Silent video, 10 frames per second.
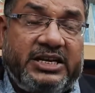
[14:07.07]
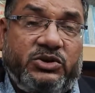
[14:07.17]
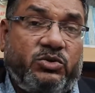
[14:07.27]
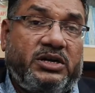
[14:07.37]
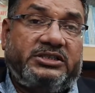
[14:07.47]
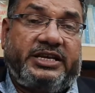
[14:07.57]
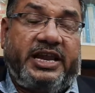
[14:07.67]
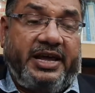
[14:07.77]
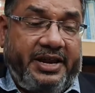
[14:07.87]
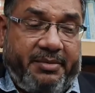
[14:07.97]
your
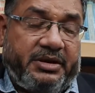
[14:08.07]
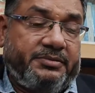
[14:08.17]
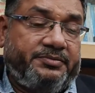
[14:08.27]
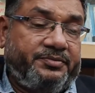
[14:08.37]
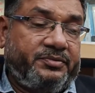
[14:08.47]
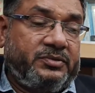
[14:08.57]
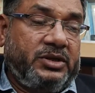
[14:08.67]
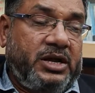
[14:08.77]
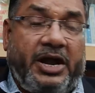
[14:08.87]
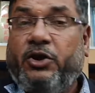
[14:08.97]
sale agreement.
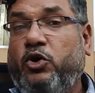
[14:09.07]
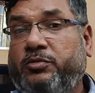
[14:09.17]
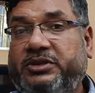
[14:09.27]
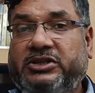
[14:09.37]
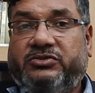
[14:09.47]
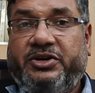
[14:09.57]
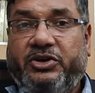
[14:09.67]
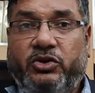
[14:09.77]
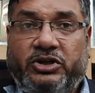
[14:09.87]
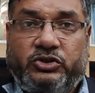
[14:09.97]
I hope this
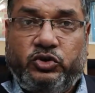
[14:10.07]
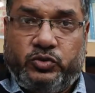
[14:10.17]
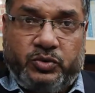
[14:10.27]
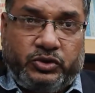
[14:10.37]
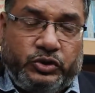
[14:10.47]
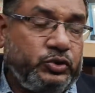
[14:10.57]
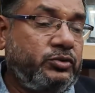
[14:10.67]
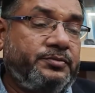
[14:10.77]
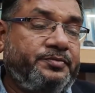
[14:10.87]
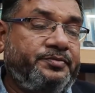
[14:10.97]
video is useful to
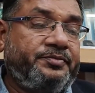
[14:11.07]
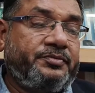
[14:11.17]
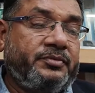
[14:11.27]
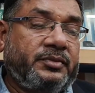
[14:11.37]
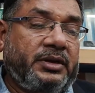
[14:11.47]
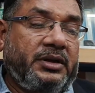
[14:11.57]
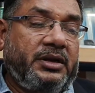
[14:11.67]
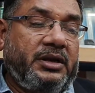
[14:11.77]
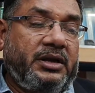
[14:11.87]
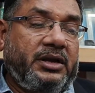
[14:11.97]
you.
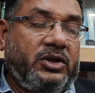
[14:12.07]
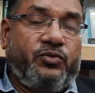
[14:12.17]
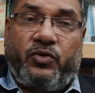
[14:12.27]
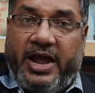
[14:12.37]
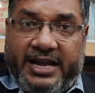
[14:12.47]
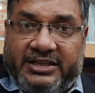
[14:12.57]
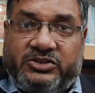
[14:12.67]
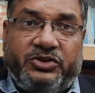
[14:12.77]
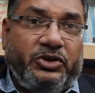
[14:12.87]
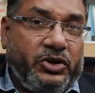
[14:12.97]
If you like
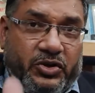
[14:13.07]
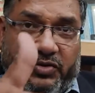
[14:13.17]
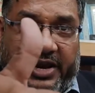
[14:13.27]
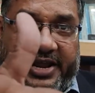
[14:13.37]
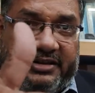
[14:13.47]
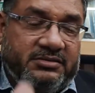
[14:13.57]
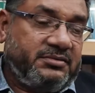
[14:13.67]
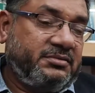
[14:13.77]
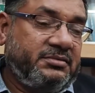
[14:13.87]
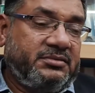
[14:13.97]
this video, give a like.
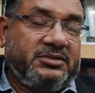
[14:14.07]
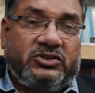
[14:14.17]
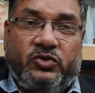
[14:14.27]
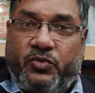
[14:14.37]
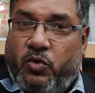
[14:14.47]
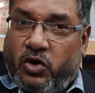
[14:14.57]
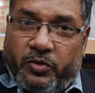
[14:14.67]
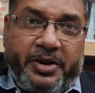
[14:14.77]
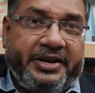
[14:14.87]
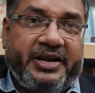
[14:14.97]
If you want
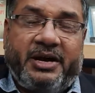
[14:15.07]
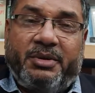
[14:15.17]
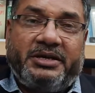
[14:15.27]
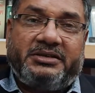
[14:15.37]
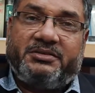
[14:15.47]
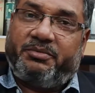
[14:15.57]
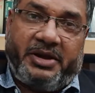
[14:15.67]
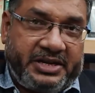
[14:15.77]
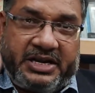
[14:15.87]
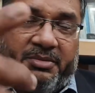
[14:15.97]
to make a comment,
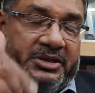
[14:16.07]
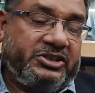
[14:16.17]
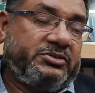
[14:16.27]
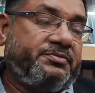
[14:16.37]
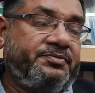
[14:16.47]
make a comment.